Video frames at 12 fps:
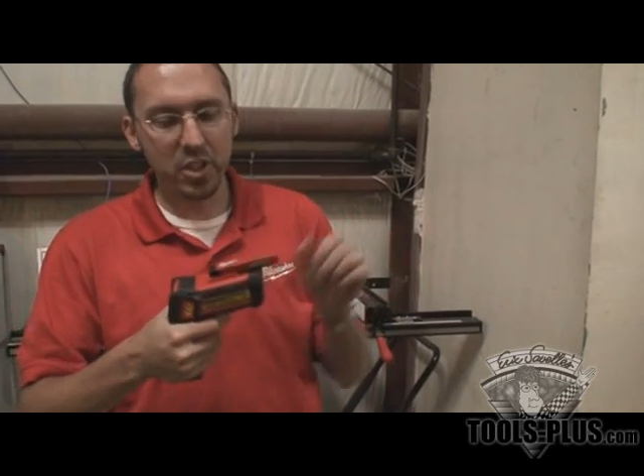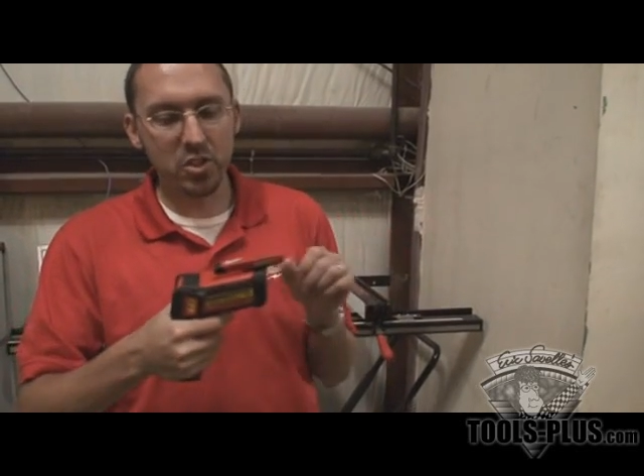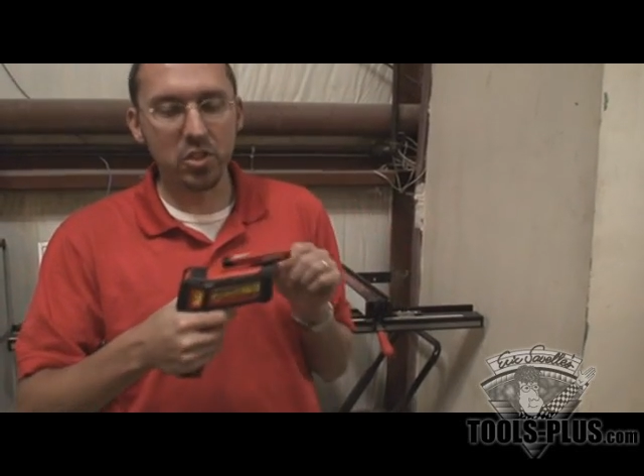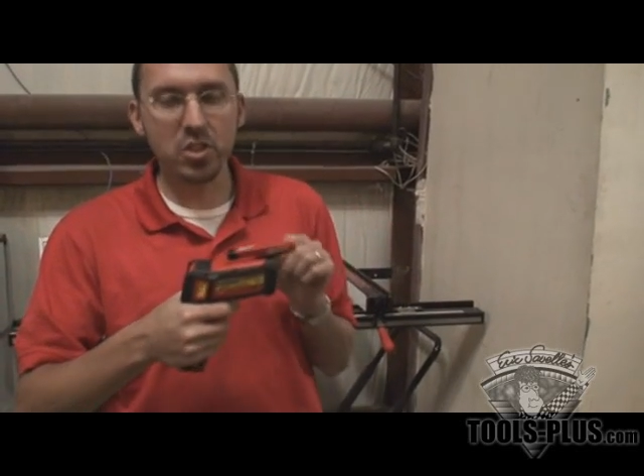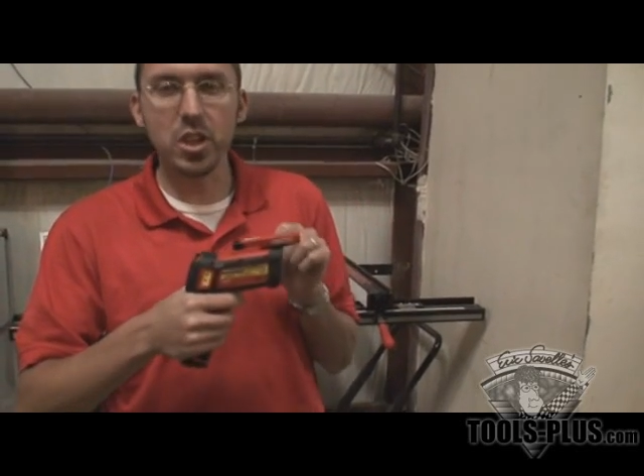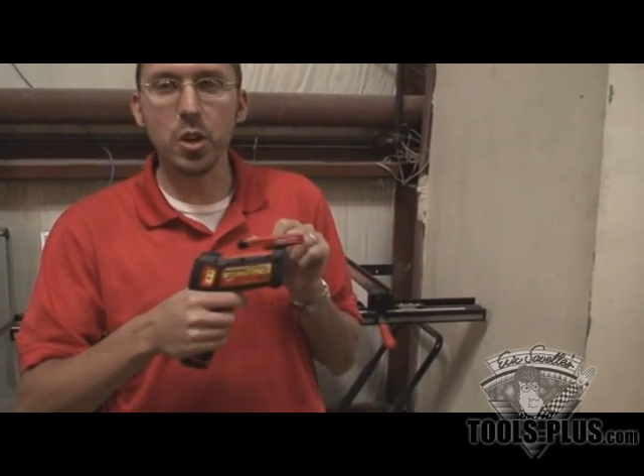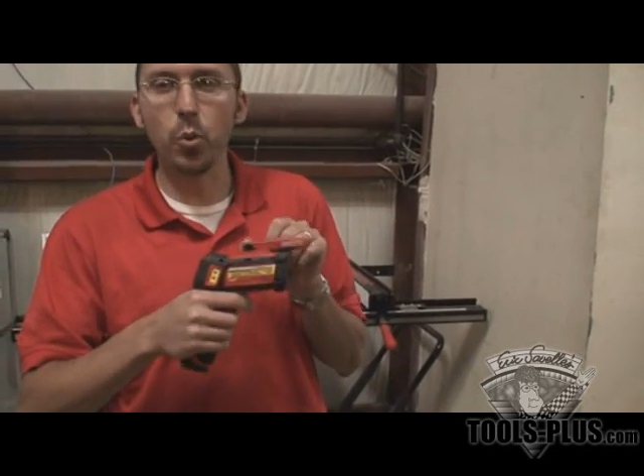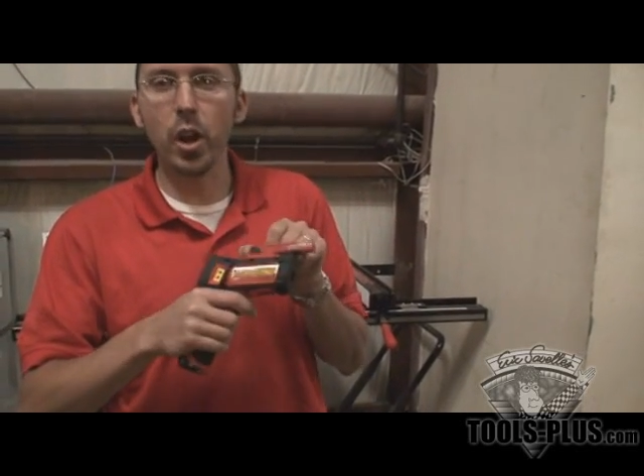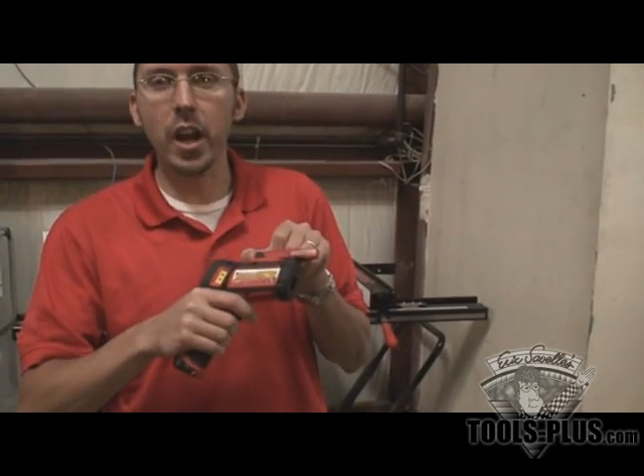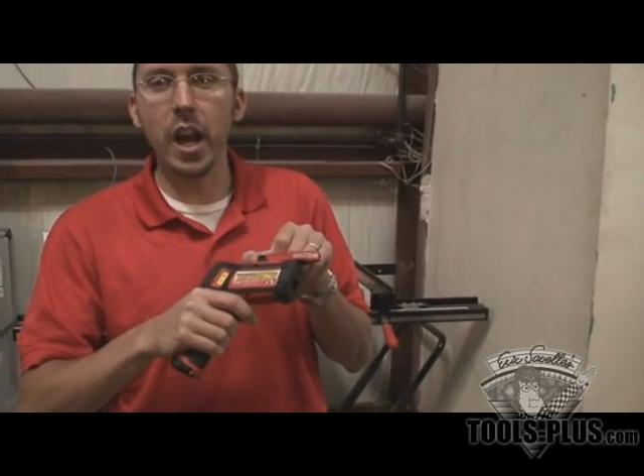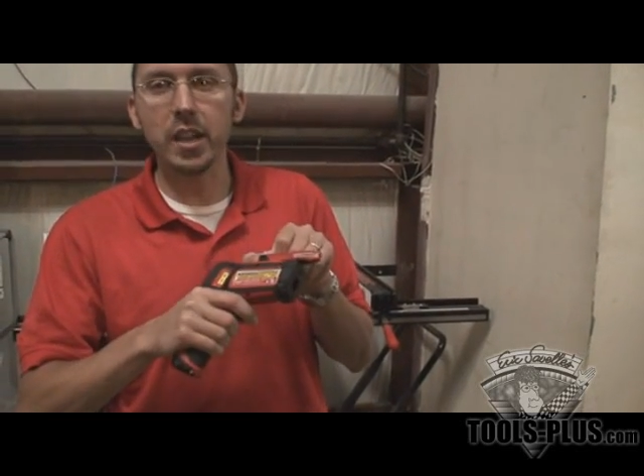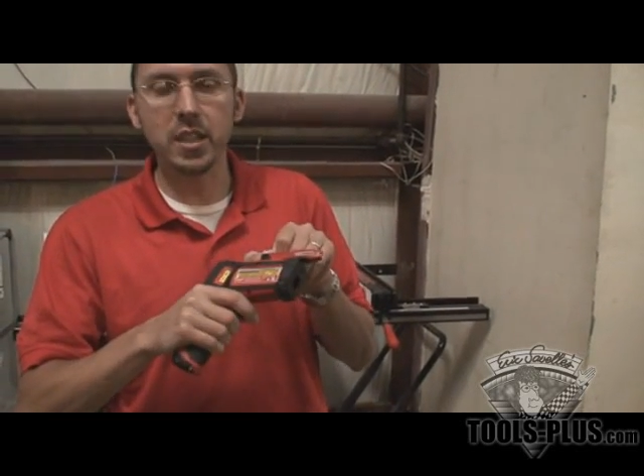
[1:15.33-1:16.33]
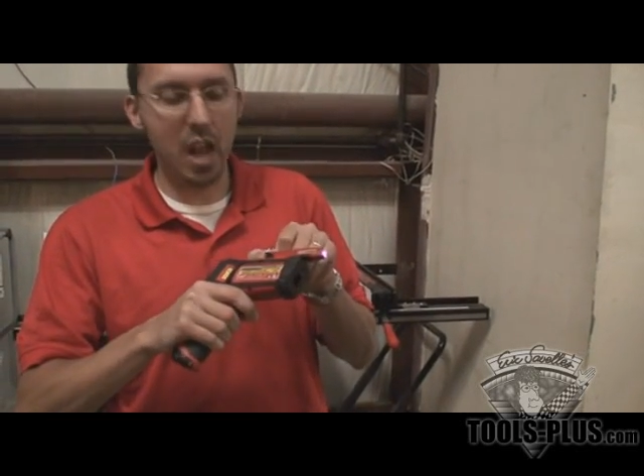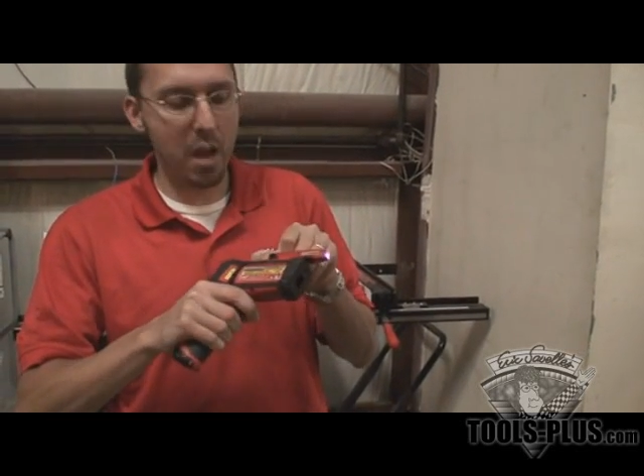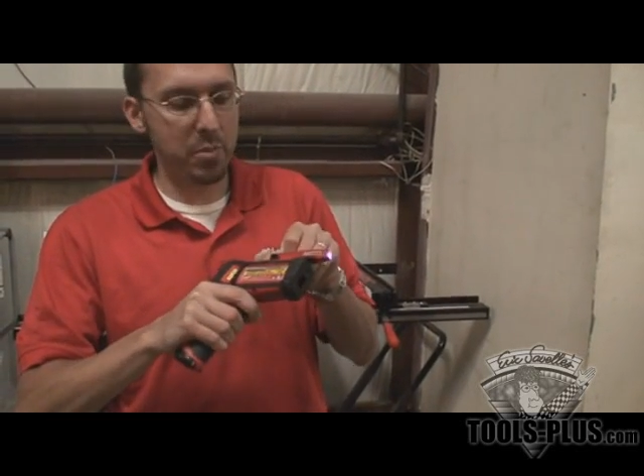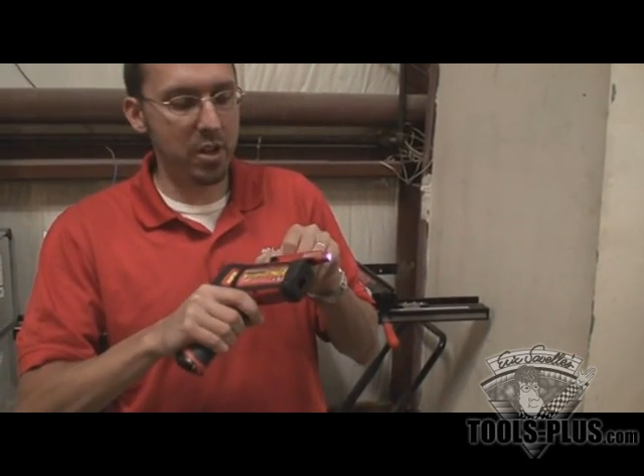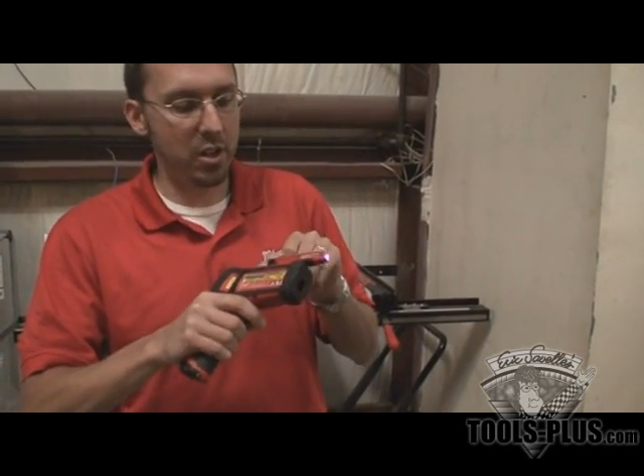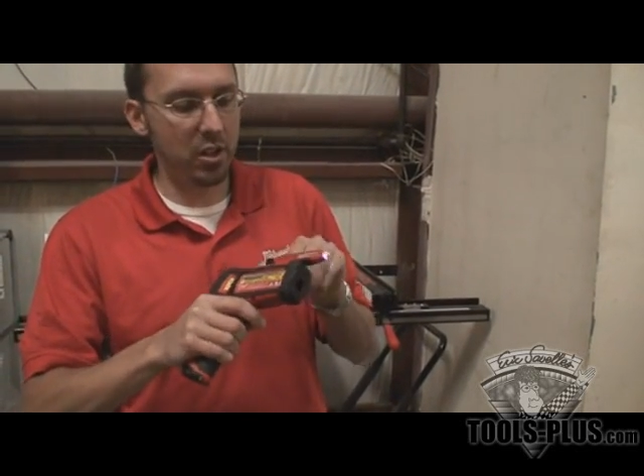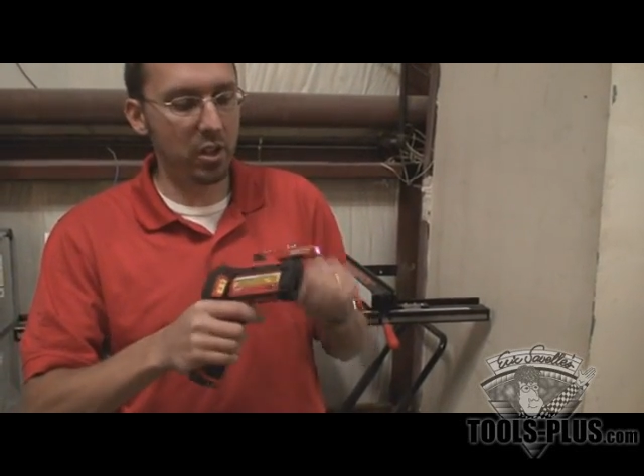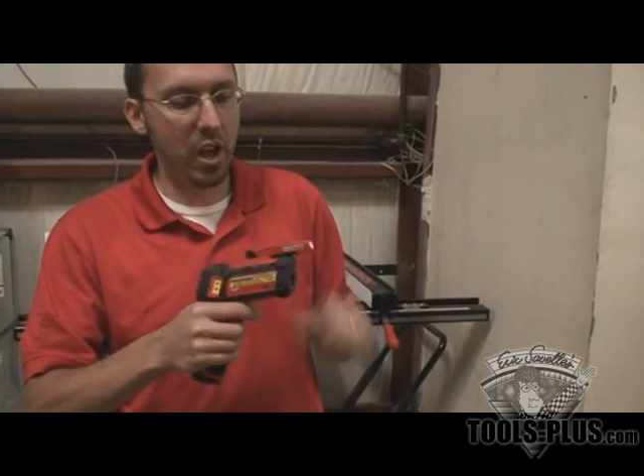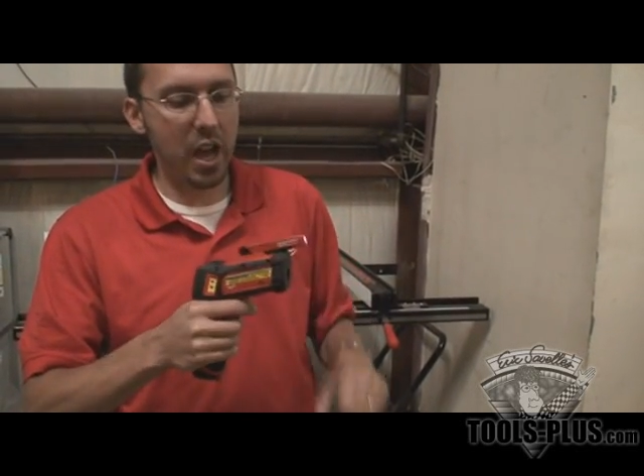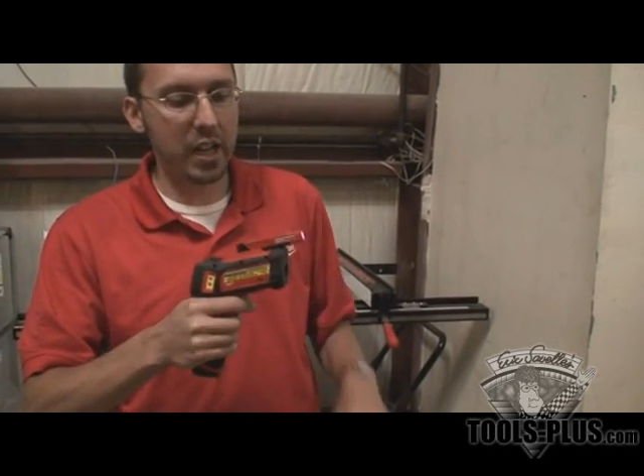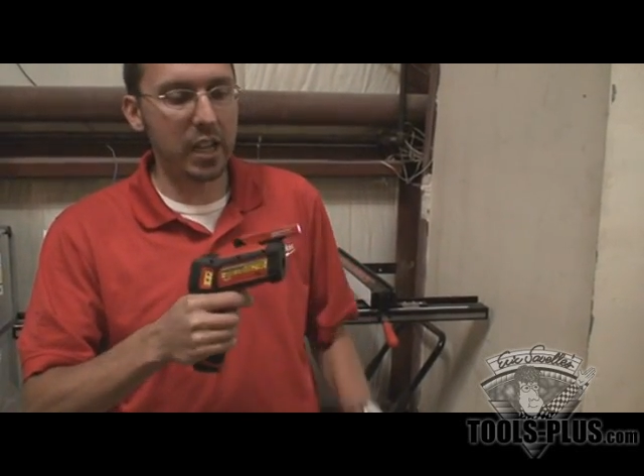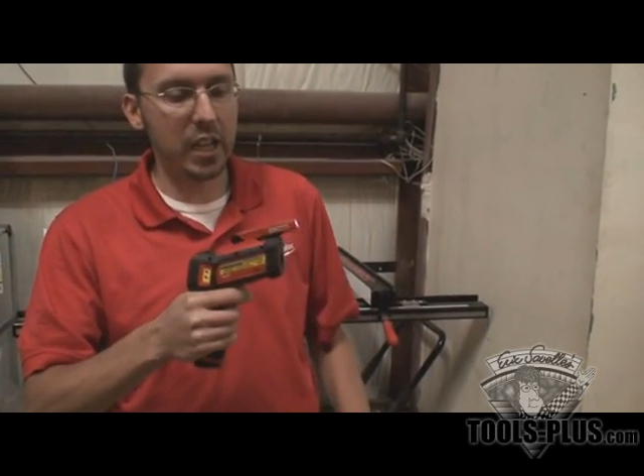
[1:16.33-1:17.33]
This will sit right on top here,
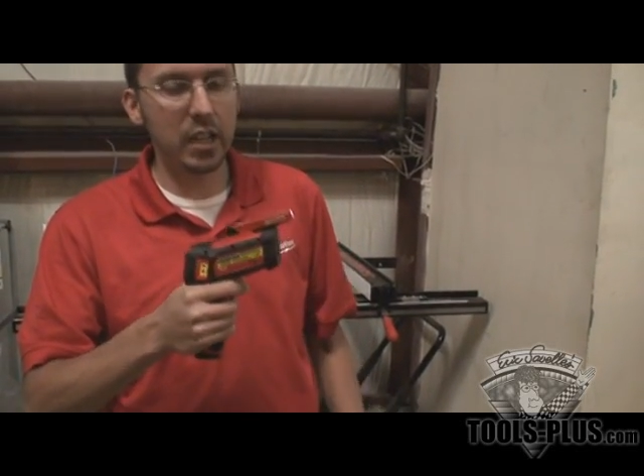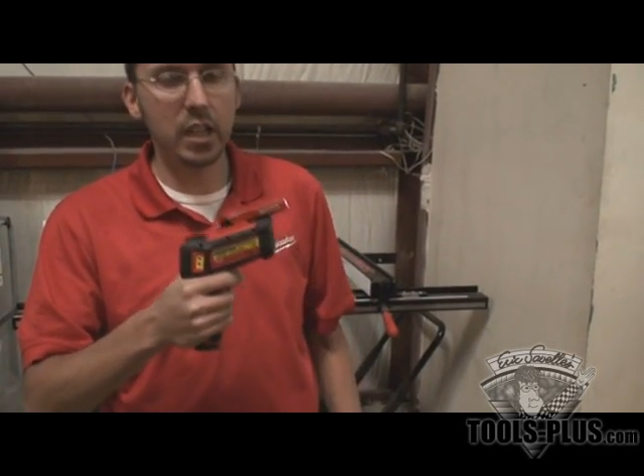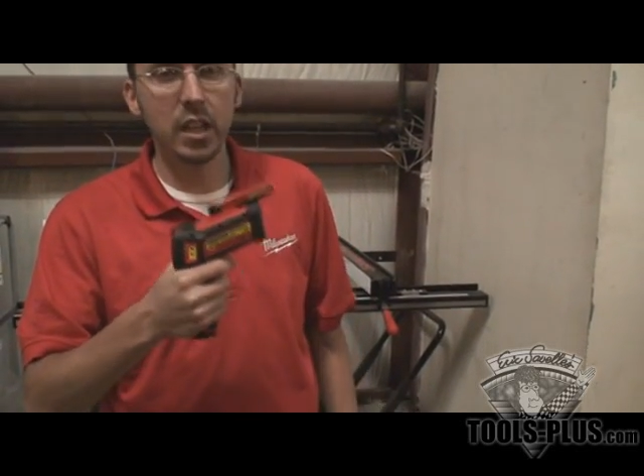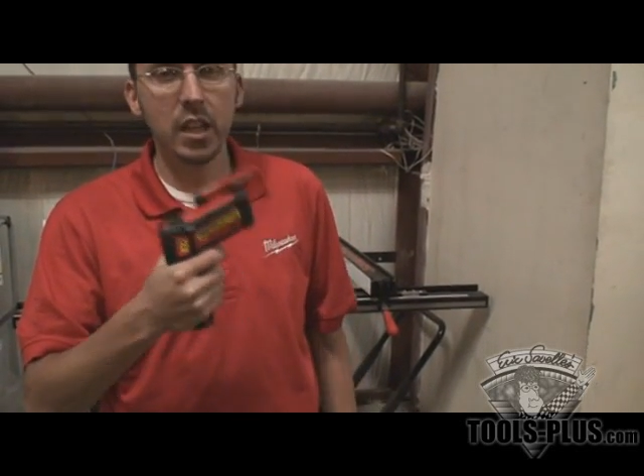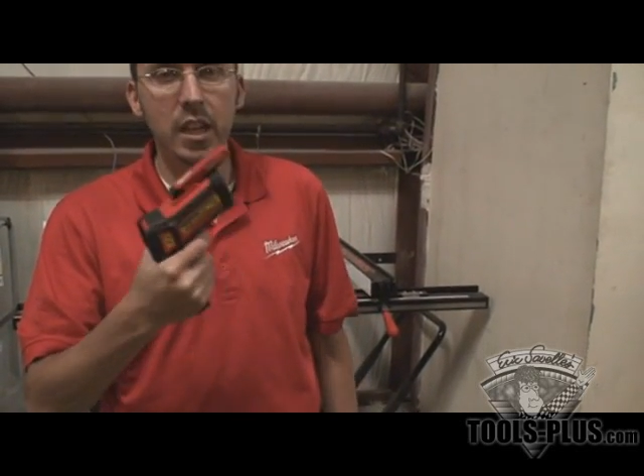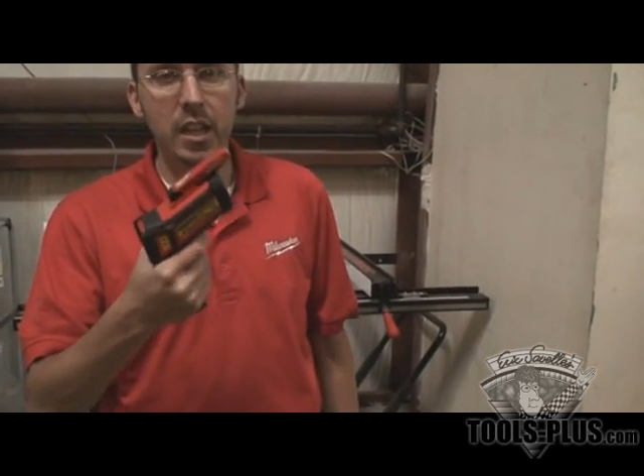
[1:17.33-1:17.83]
lock in.